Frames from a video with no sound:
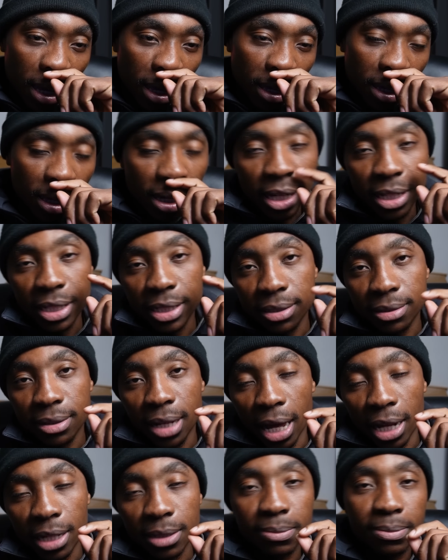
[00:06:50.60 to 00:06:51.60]
he can
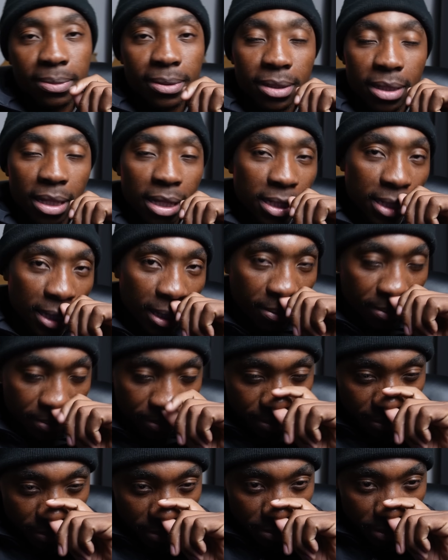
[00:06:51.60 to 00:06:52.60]
help the
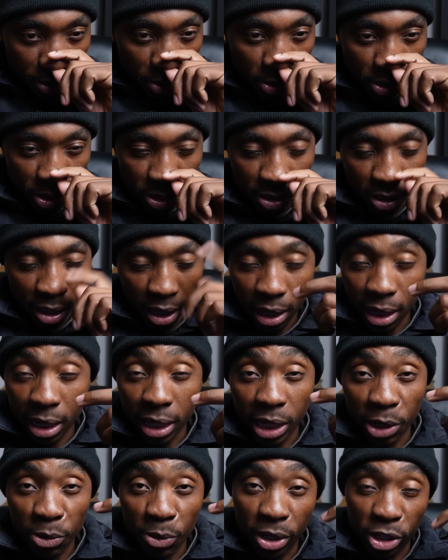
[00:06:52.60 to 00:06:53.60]
team because
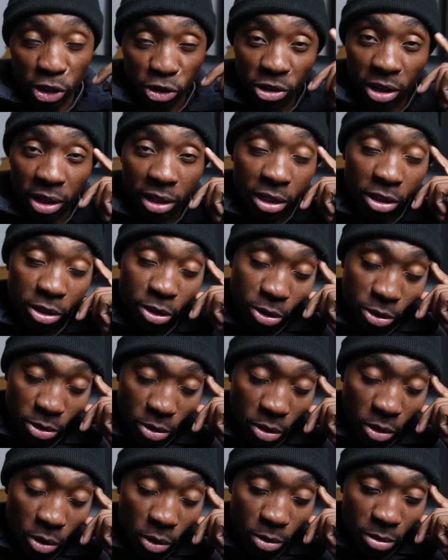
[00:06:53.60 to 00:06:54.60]
currently we are struggling to
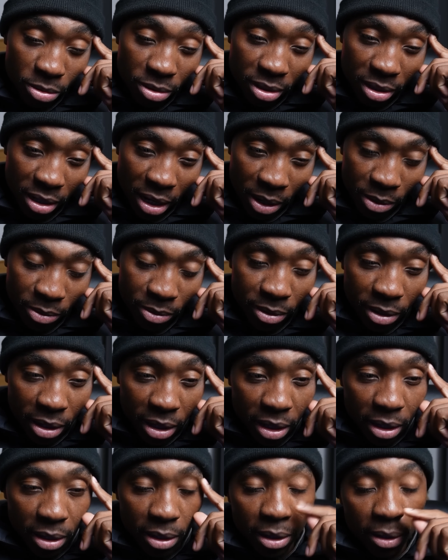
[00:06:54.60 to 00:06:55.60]
score goals. Now,
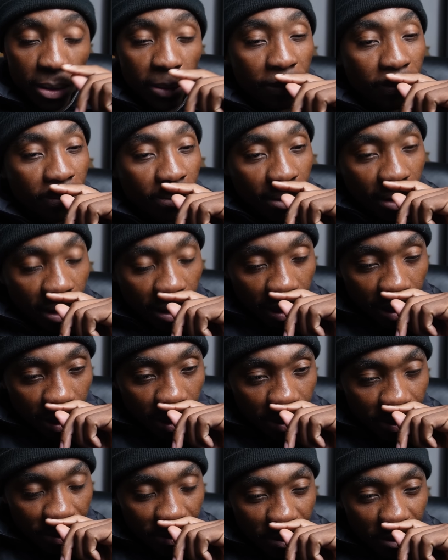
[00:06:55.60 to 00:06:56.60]

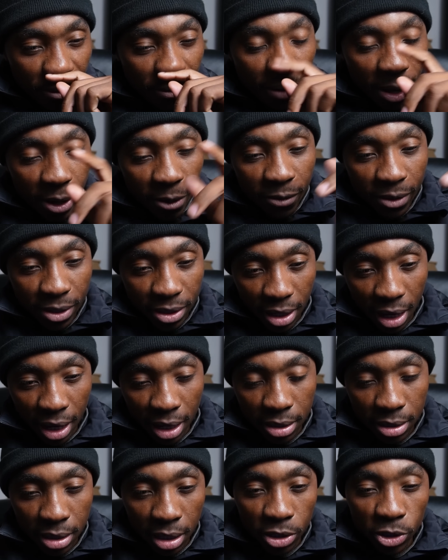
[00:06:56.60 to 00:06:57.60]
we've
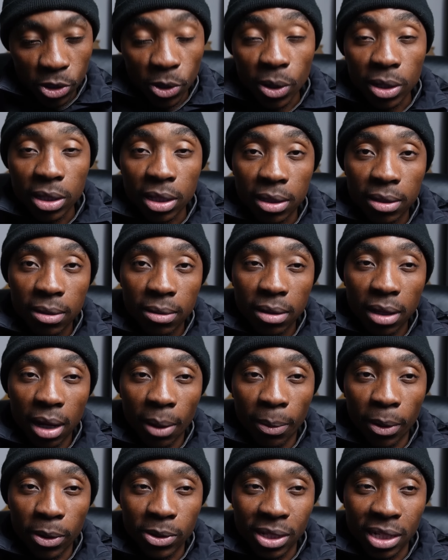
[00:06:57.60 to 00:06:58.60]
emphasized and talked
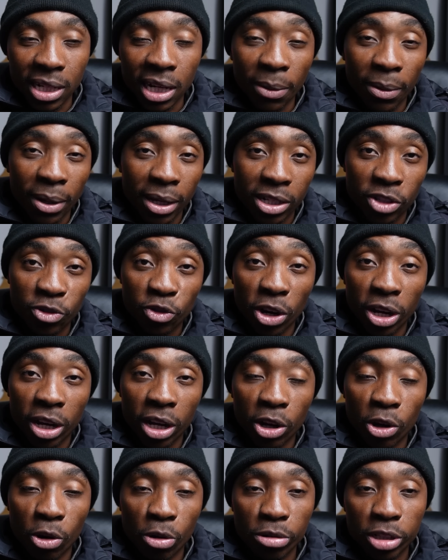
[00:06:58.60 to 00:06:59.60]
about Indaba, his striker
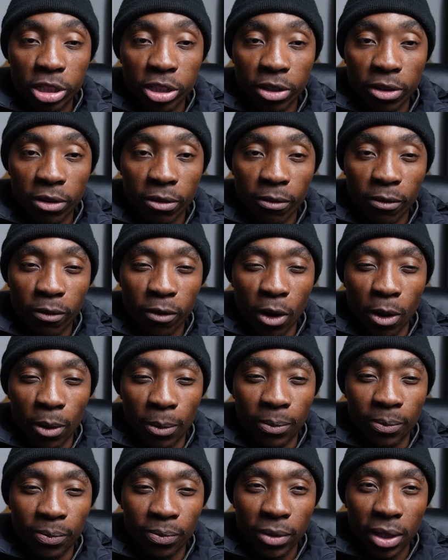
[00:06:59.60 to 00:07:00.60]
coach,
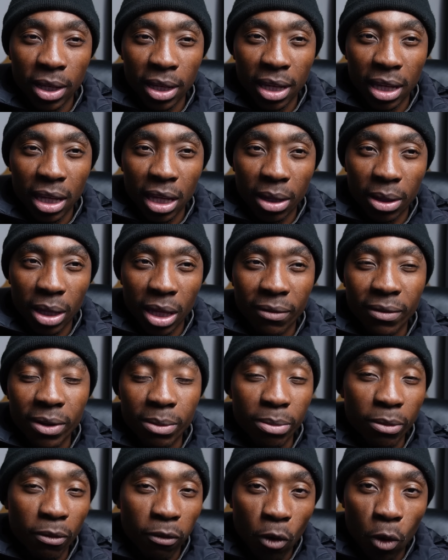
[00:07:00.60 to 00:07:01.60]
from even
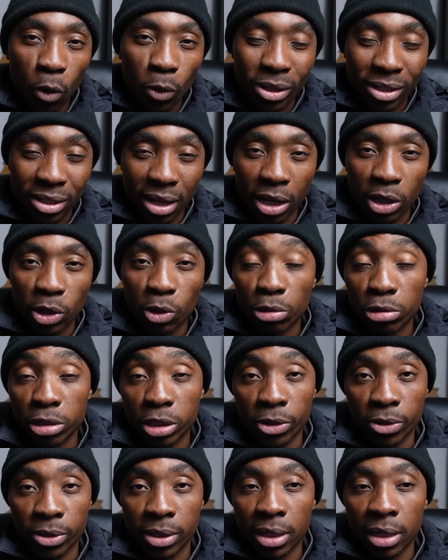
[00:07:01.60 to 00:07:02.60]
before we signed Coach
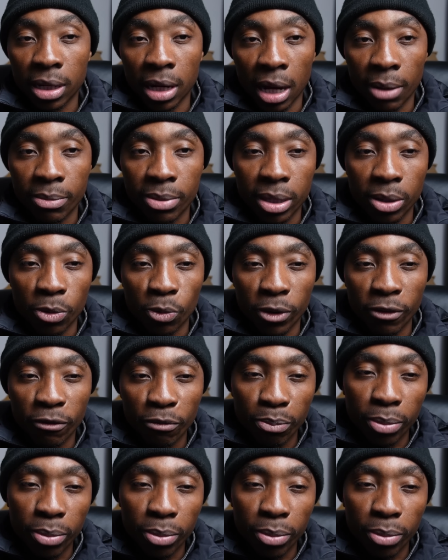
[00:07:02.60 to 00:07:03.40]
Nazin Nabi. We've